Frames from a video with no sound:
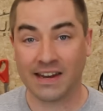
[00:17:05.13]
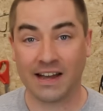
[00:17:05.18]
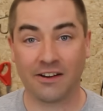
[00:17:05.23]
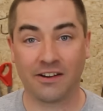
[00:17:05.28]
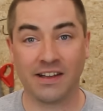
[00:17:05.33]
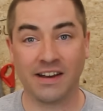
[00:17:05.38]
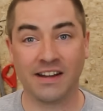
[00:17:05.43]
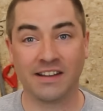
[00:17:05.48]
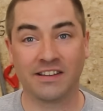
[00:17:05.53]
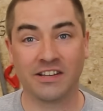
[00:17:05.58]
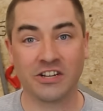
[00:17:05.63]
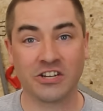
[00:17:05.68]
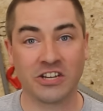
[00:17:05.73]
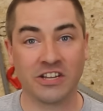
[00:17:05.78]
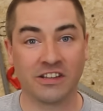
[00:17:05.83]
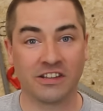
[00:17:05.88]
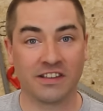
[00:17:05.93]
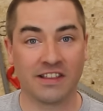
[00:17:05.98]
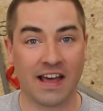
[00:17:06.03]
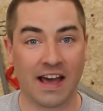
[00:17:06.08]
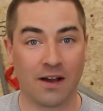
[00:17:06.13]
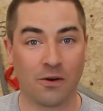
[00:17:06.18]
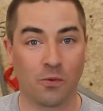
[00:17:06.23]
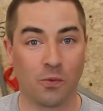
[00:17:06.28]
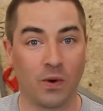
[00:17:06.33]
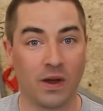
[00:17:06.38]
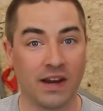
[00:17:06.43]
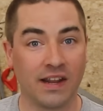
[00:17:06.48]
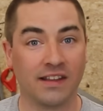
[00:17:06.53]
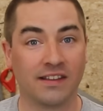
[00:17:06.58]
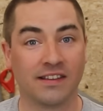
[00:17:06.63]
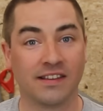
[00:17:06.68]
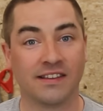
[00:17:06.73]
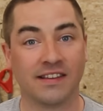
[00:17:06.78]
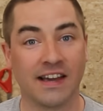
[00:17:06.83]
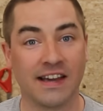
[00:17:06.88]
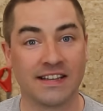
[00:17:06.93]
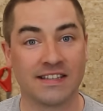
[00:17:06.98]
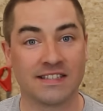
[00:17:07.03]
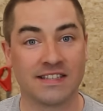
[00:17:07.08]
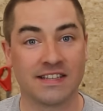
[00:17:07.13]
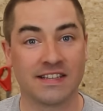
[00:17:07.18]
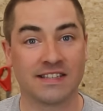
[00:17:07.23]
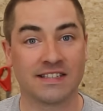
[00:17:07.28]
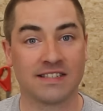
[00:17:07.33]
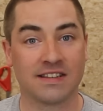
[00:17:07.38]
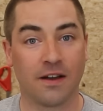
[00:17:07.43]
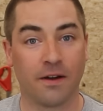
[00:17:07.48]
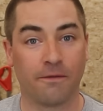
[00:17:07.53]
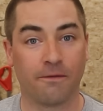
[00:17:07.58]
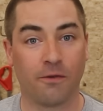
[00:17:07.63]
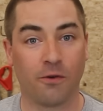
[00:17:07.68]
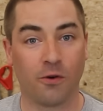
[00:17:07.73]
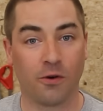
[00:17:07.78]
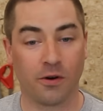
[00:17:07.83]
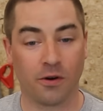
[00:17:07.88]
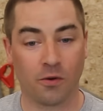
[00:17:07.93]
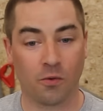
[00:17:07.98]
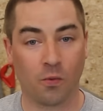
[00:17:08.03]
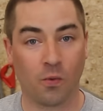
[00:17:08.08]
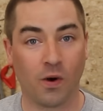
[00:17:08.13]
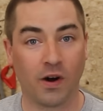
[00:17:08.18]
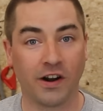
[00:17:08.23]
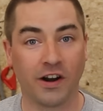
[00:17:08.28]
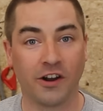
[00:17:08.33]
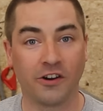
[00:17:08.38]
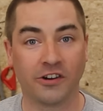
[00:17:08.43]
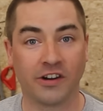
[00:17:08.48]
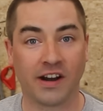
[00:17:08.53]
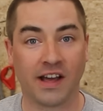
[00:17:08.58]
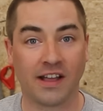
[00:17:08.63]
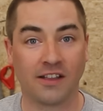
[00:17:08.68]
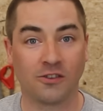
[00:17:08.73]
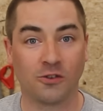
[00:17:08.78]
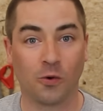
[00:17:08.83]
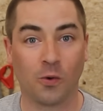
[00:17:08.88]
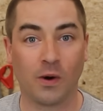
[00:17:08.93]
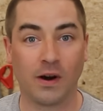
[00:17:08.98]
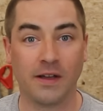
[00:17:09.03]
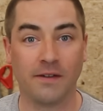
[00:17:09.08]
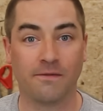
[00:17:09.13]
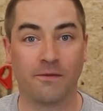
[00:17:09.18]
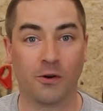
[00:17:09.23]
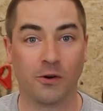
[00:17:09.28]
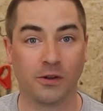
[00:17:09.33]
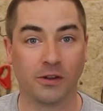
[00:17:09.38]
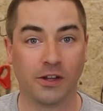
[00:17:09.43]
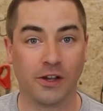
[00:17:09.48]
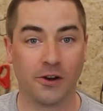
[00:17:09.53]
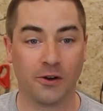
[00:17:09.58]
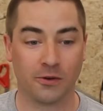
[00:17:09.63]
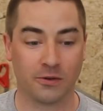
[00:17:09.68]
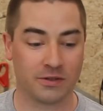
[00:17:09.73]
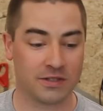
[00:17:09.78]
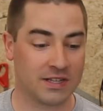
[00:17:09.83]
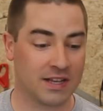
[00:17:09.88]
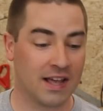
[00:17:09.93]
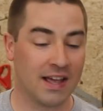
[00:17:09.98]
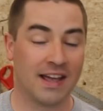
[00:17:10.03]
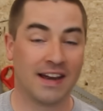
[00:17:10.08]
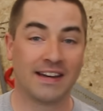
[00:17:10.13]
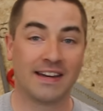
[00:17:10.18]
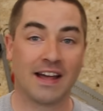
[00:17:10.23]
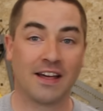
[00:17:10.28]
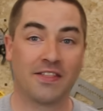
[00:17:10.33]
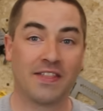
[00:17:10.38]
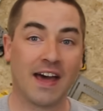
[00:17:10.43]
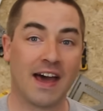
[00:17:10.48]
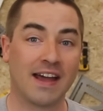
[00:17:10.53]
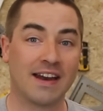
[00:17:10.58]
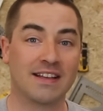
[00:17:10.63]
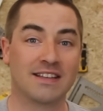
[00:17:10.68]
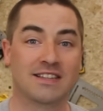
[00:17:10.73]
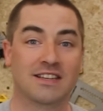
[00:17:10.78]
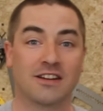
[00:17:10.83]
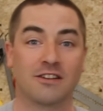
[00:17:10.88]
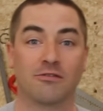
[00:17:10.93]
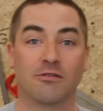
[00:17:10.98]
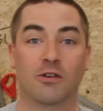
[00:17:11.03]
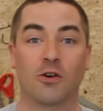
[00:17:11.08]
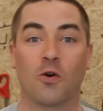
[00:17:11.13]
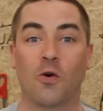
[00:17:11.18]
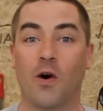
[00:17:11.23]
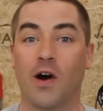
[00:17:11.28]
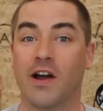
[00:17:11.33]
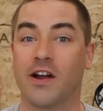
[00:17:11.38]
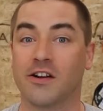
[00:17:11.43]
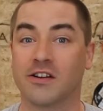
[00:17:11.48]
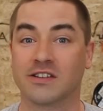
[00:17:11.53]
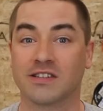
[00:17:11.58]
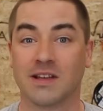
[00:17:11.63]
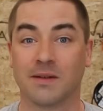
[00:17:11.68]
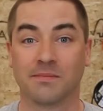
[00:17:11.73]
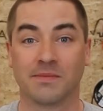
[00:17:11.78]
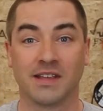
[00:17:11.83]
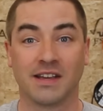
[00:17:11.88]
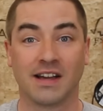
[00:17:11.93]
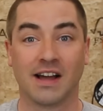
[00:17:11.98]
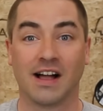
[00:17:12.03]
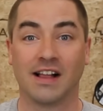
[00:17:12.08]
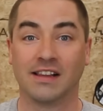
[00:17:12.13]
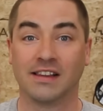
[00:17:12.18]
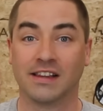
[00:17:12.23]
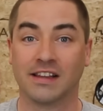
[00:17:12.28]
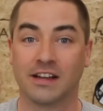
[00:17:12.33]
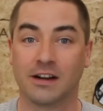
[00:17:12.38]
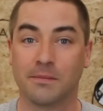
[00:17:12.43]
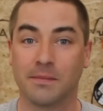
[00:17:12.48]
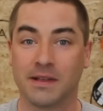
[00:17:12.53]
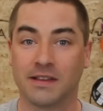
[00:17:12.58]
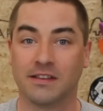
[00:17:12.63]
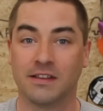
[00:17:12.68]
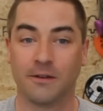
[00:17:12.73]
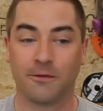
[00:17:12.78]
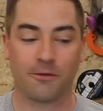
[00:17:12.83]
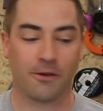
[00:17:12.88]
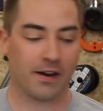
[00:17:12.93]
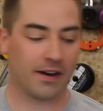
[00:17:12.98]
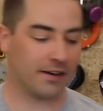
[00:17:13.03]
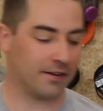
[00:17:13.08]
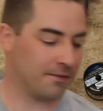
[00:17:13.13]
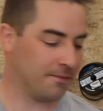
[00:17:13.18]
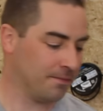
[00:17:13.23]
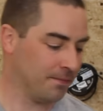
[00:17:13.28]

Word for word: now, in addition to that, we need to test this for 120 volt loads. Now that is going to require something a little bit different.